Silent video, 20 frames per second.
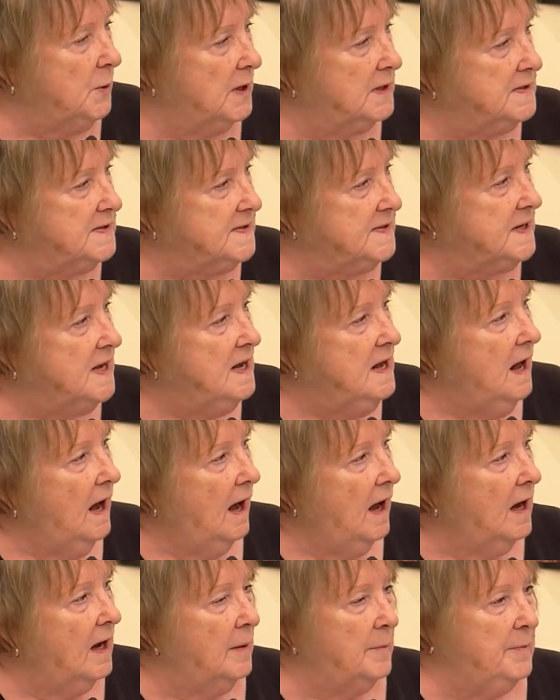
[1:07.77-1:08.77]
to us
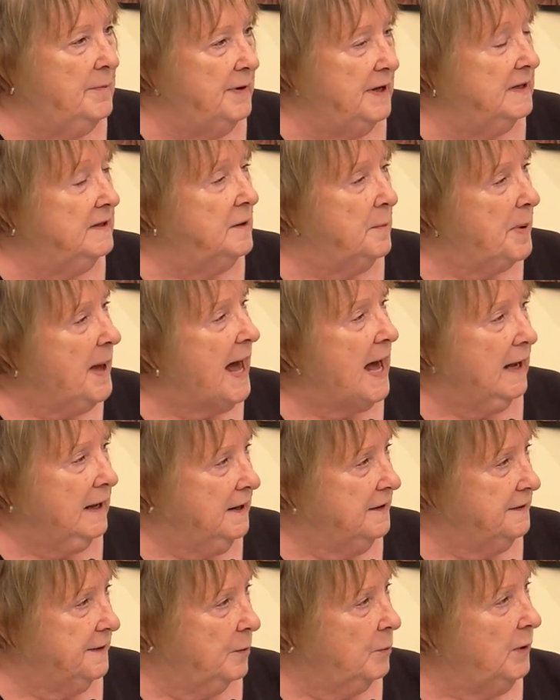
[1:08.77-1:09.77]
um, in the
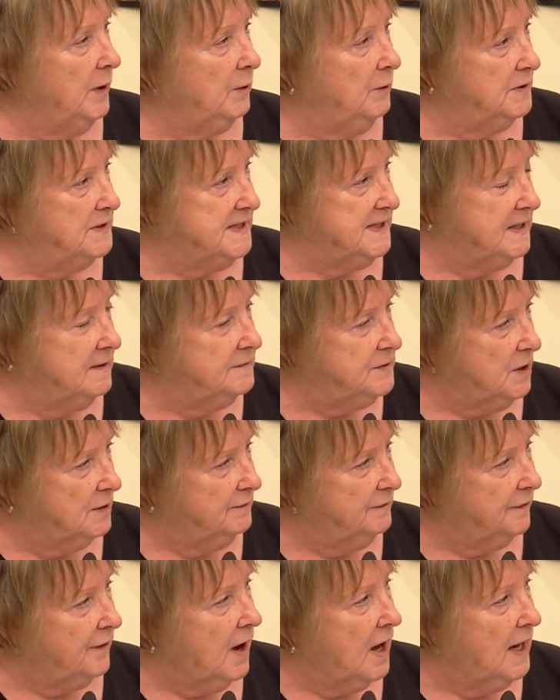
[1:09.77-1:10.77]
packet that we received
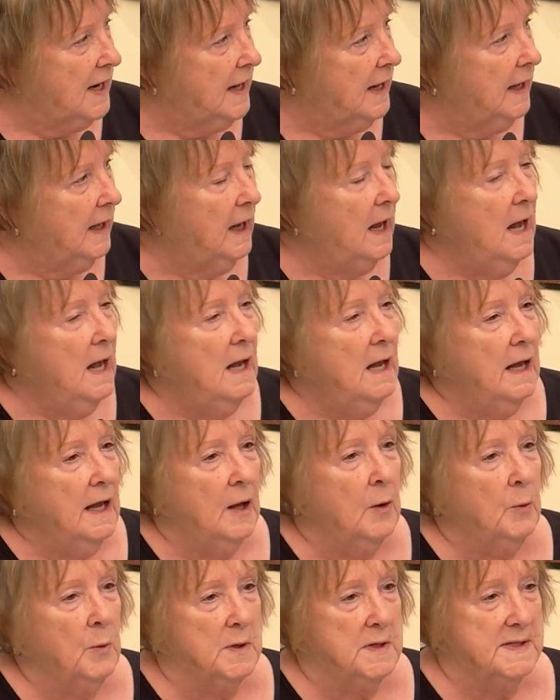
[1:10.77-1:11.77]
on Friday.
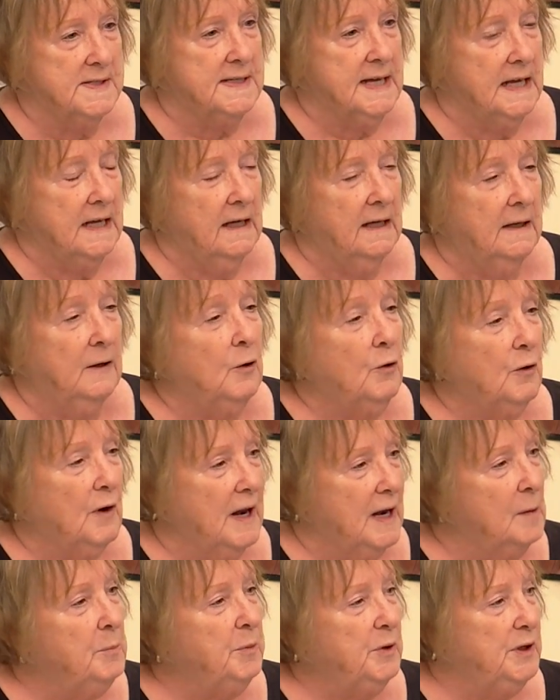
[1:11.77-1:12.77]
It was
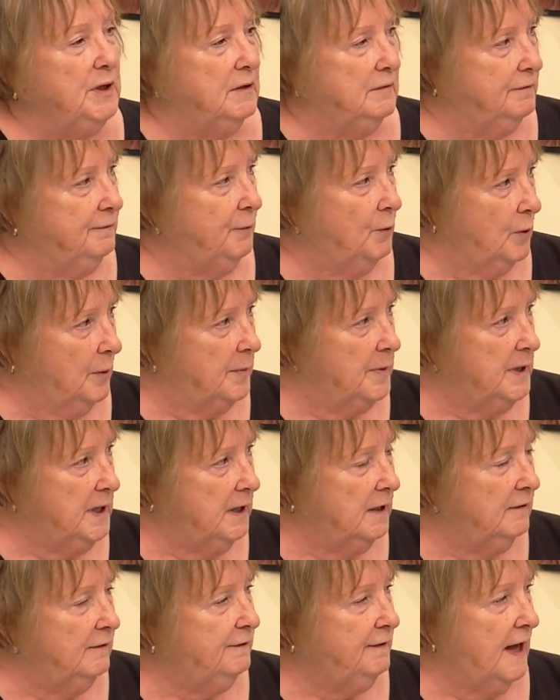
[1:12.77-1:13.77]
incredibly
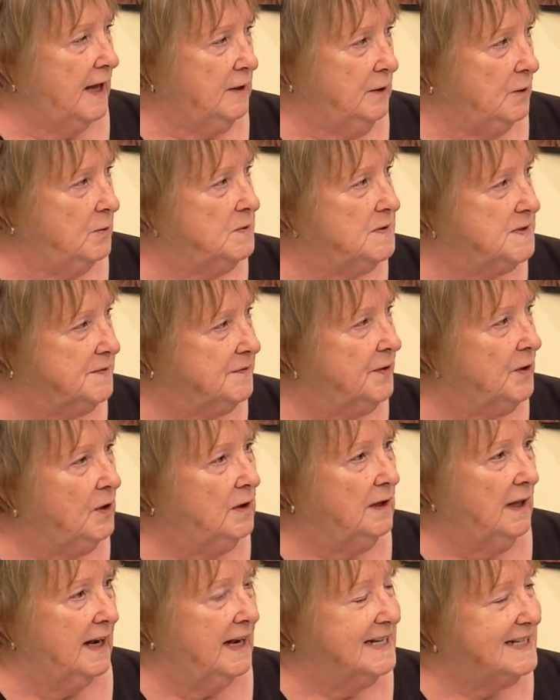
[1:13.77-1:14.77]
informative and
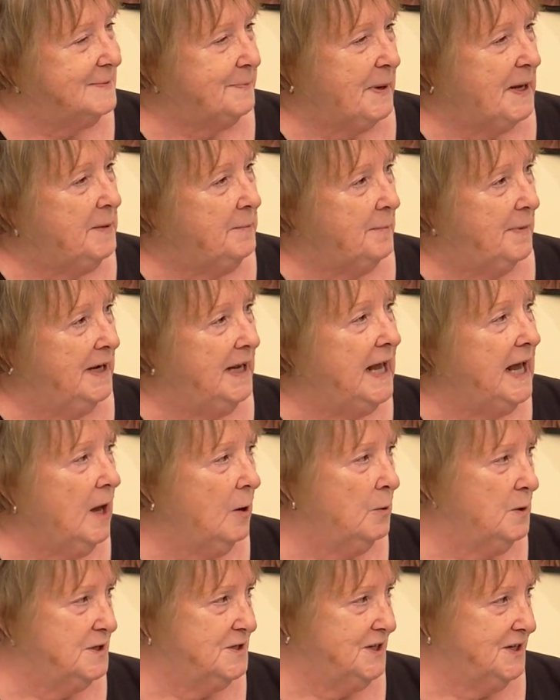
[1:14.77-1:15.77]
useful, and I spent many
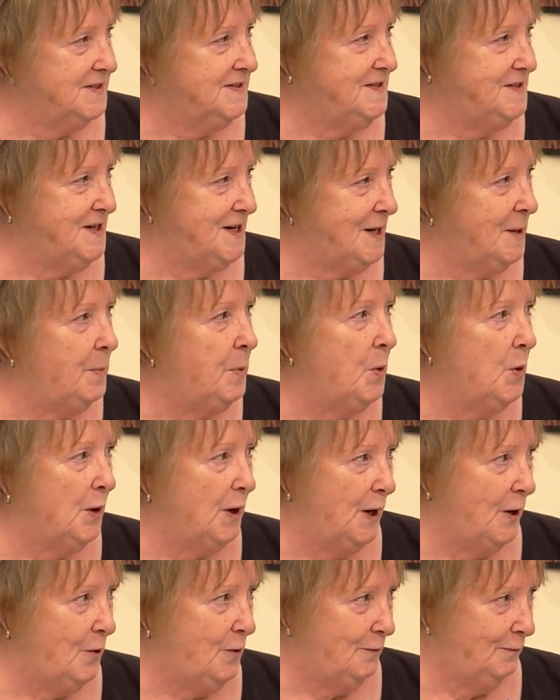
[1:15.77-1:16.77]
hours yesterday
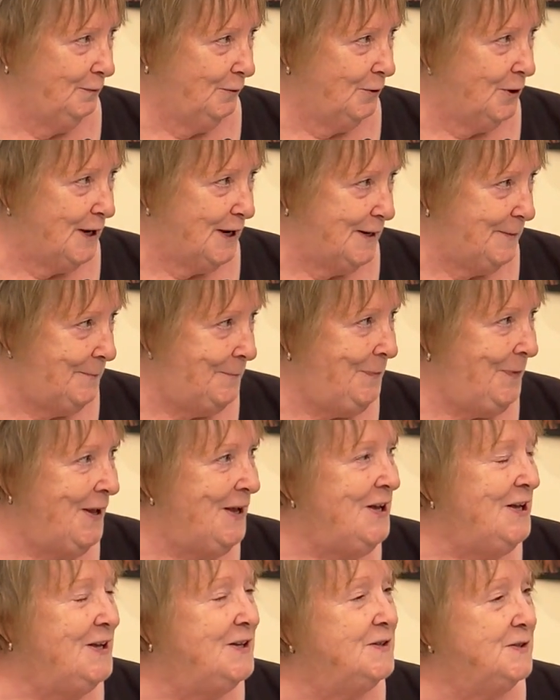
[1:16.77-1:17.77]
poring over it.
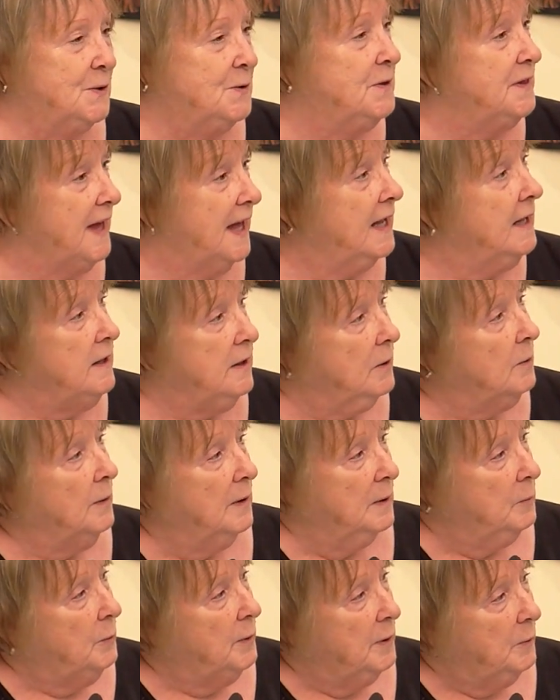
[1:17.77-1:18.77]
So thank
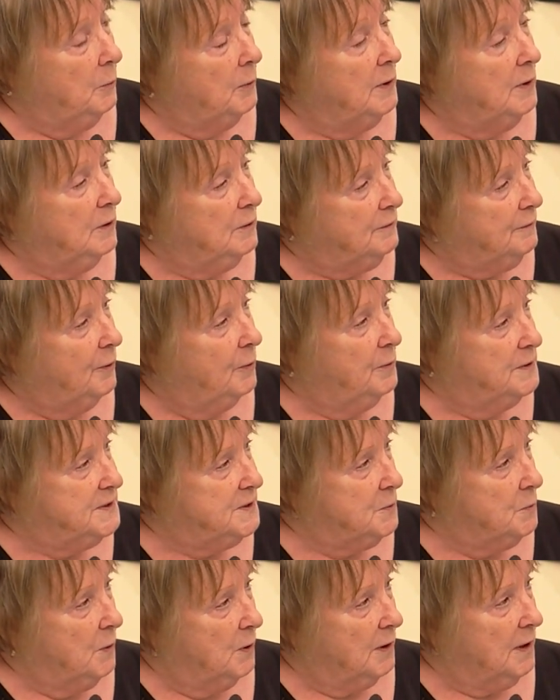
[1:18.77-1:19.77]
you, and we, we look forward
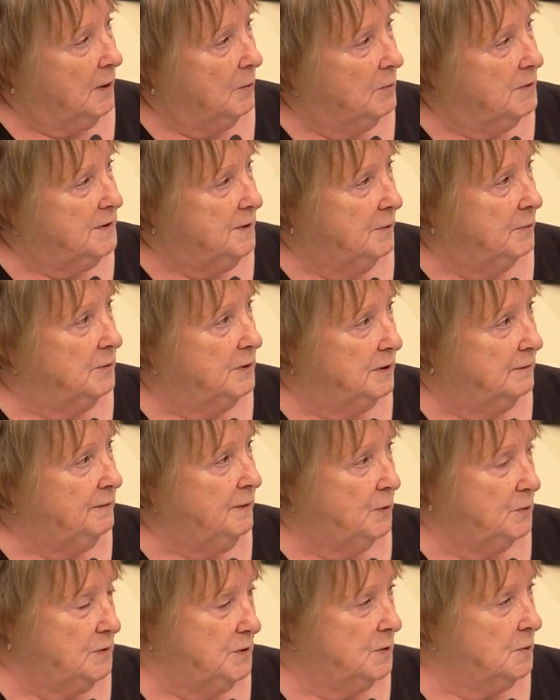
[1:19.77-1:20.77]
to working with you in the
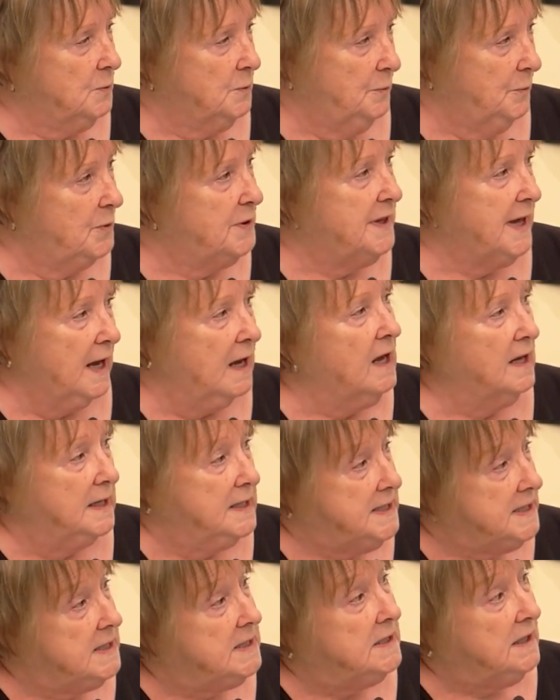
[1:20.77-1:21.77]
future with that kind
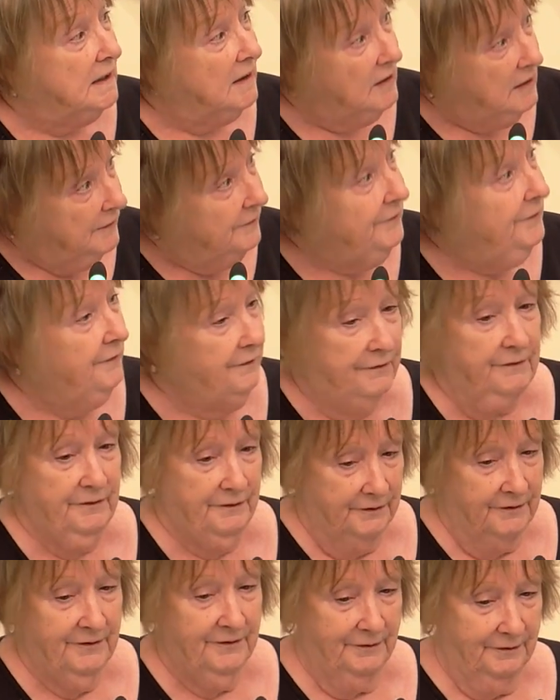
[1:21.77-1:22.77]
of detail.
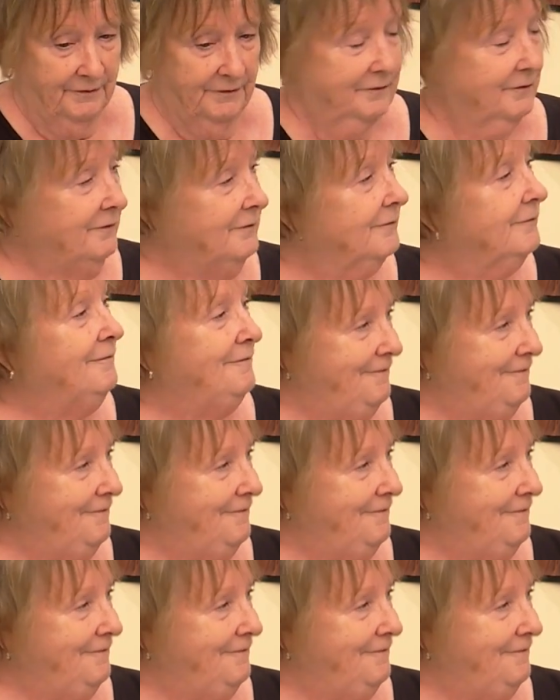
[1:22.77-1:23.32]
Yeah, no problem.